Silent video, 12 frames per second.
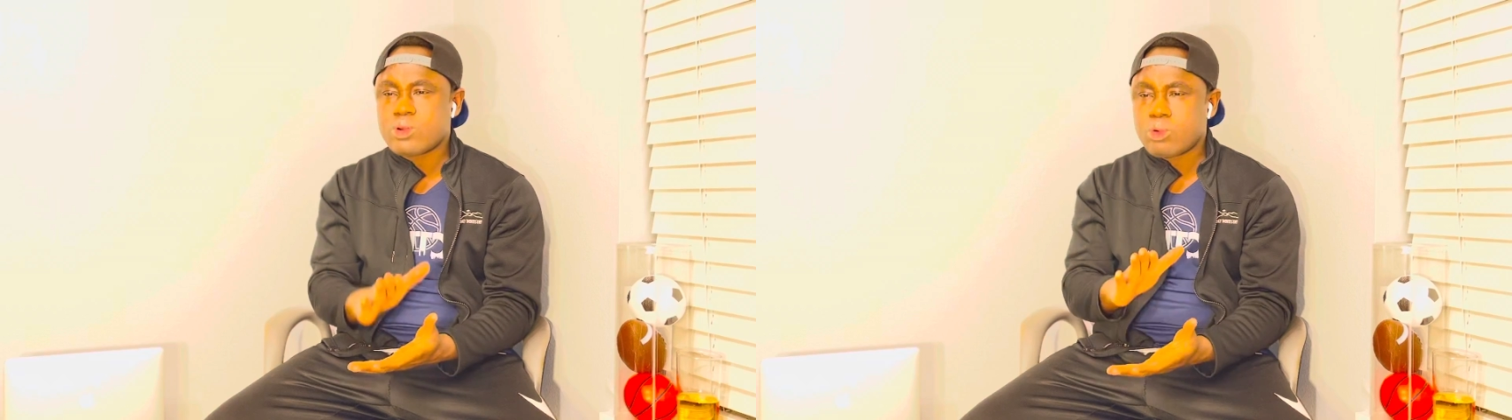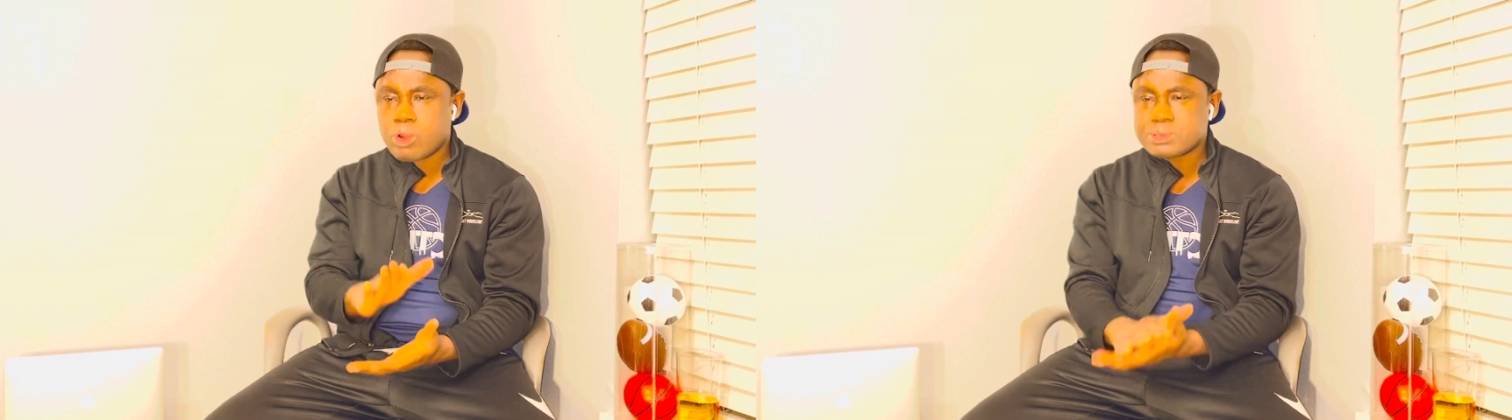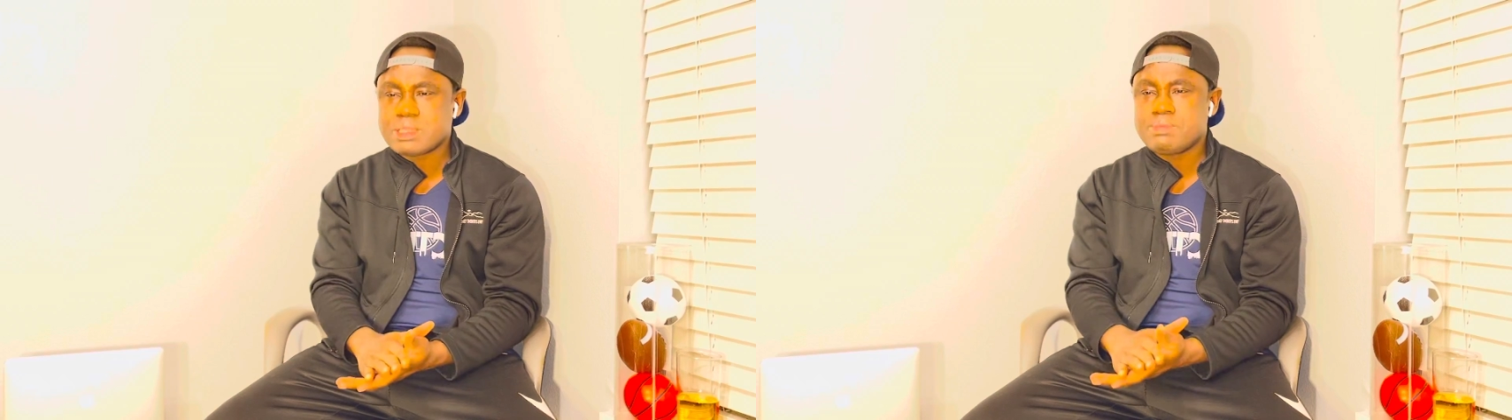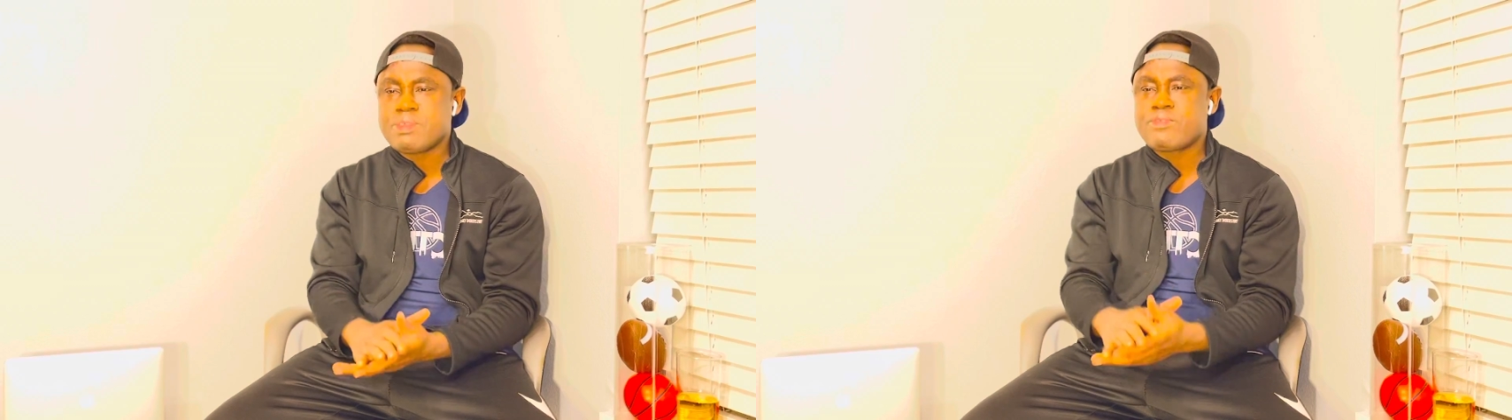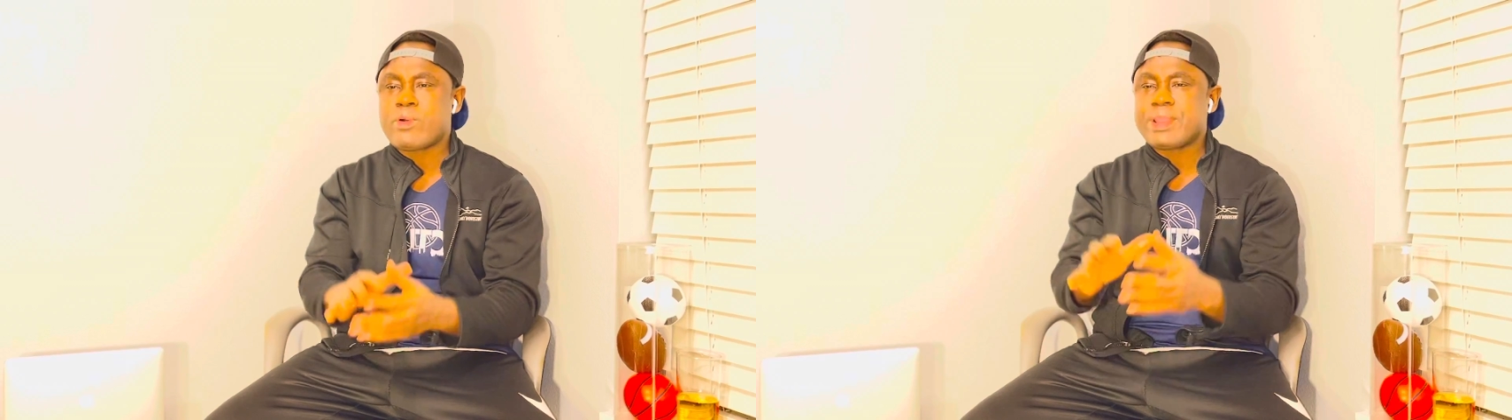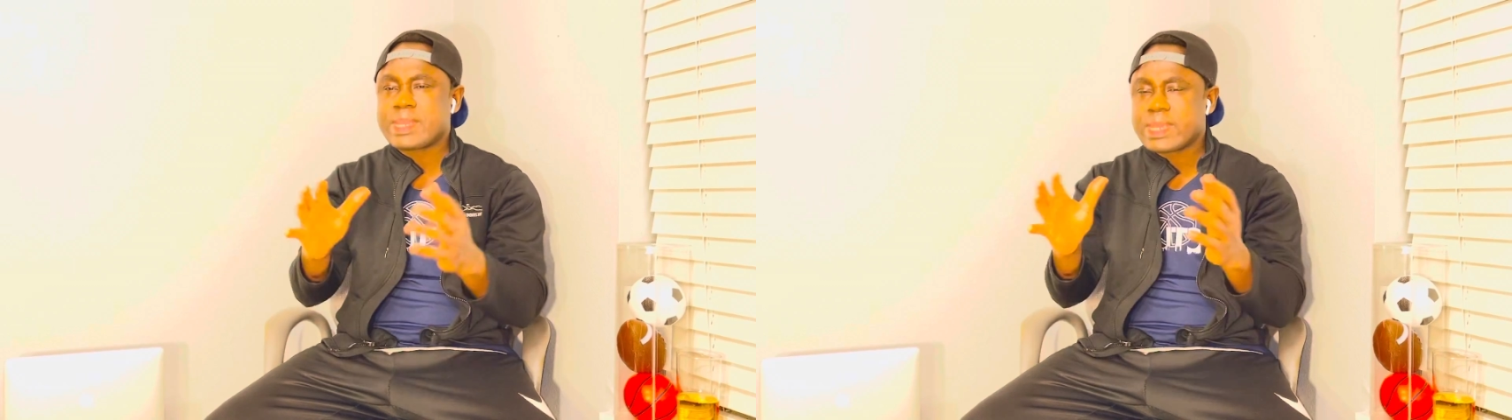corruption
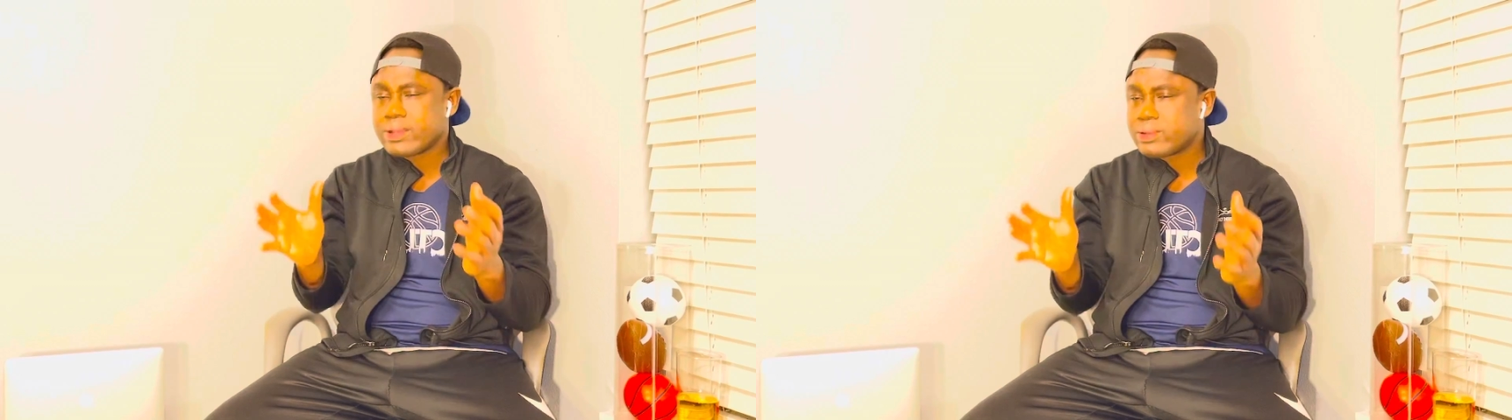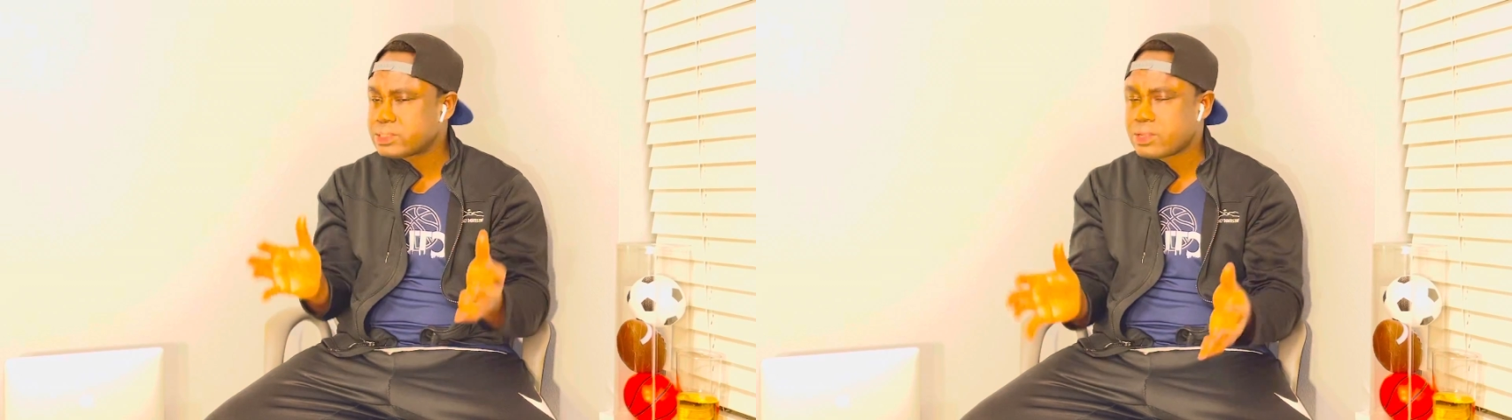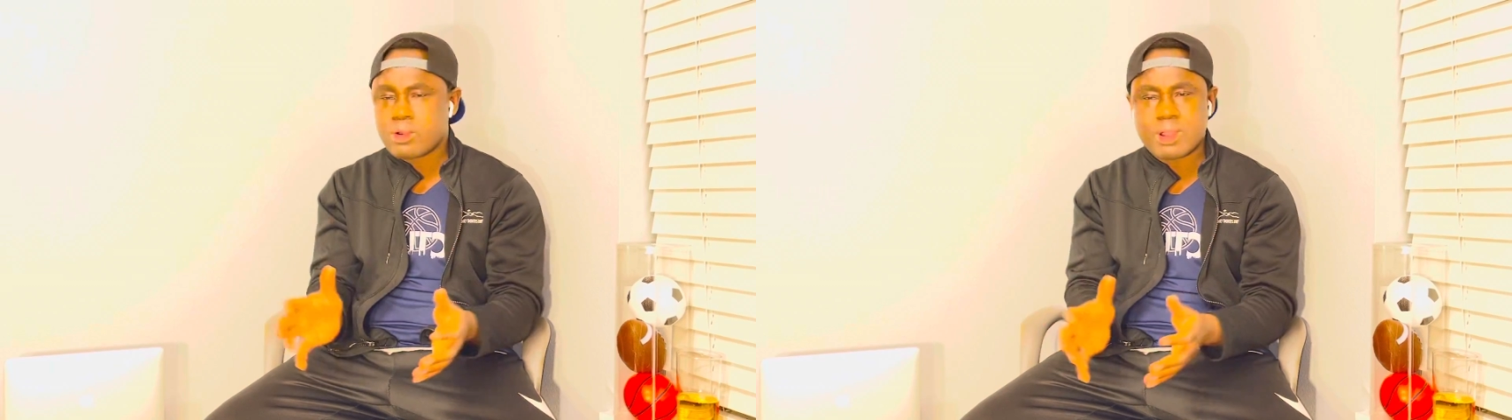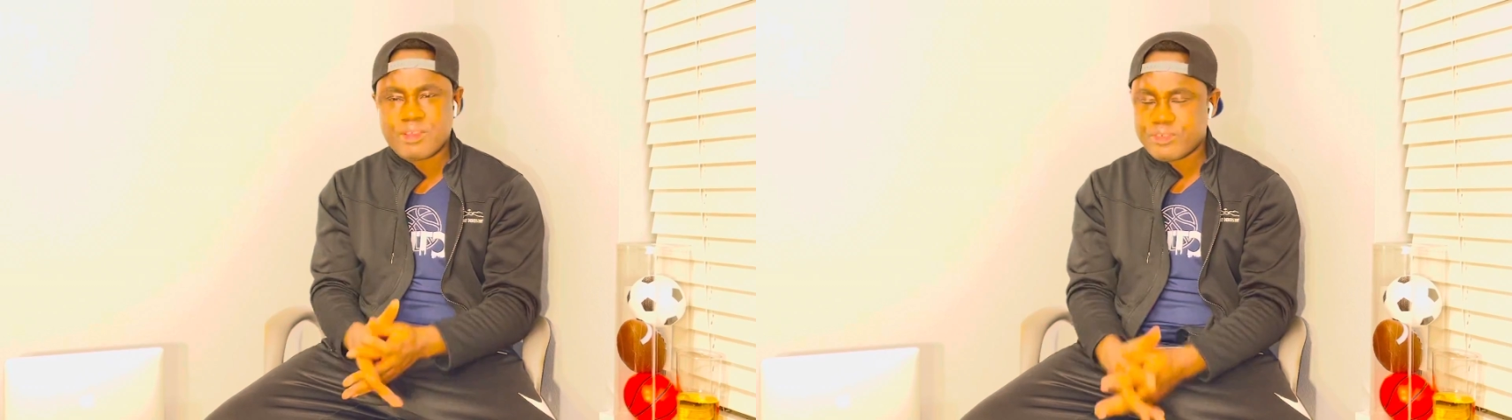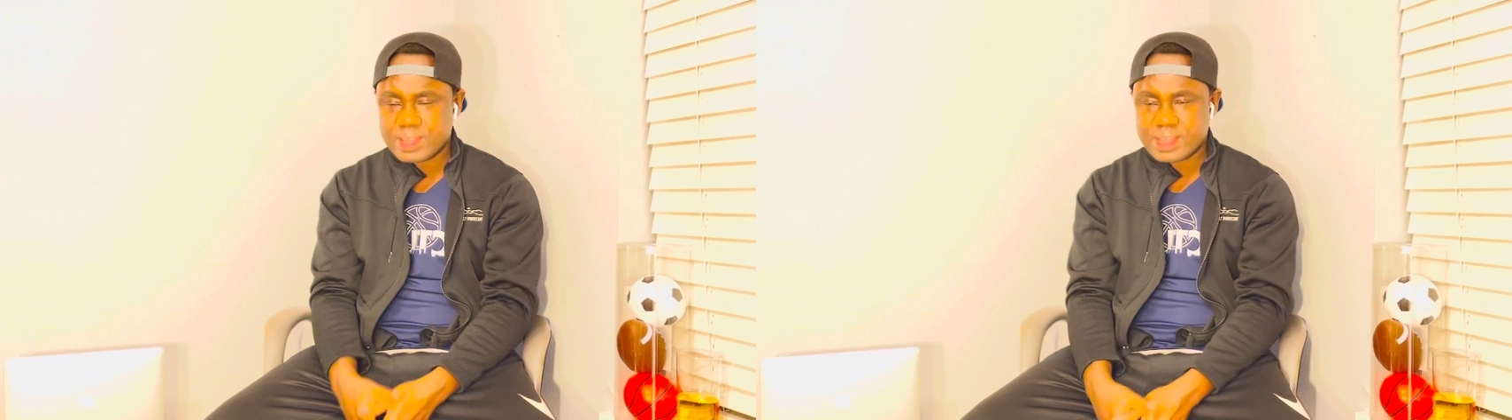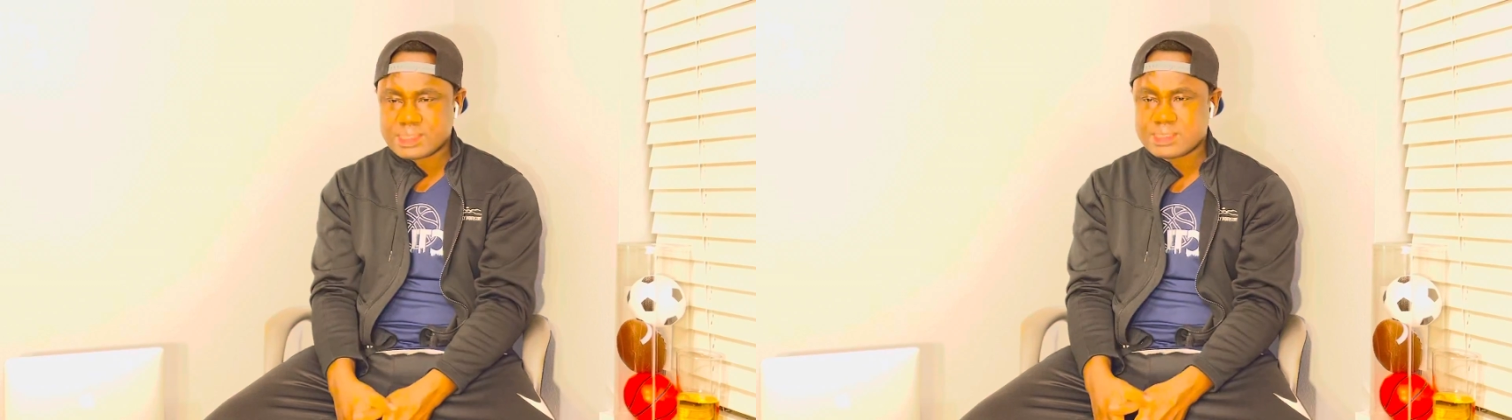before it kills all
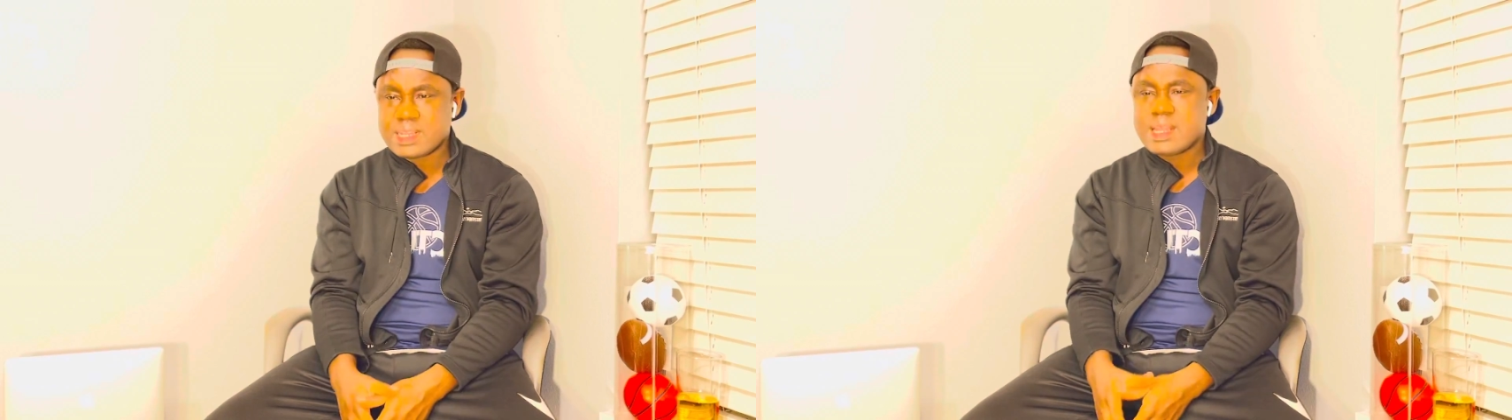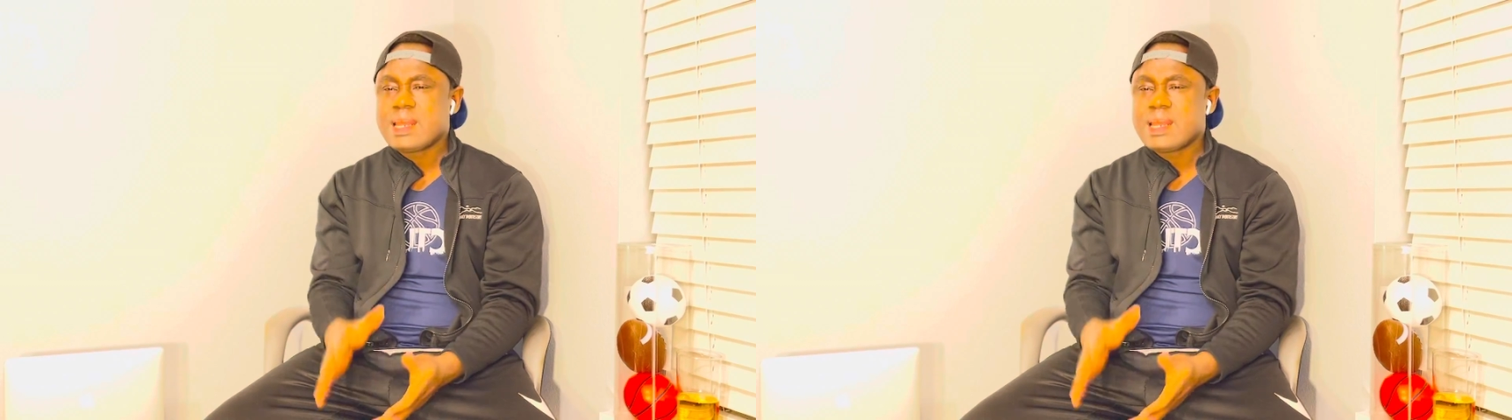Africans.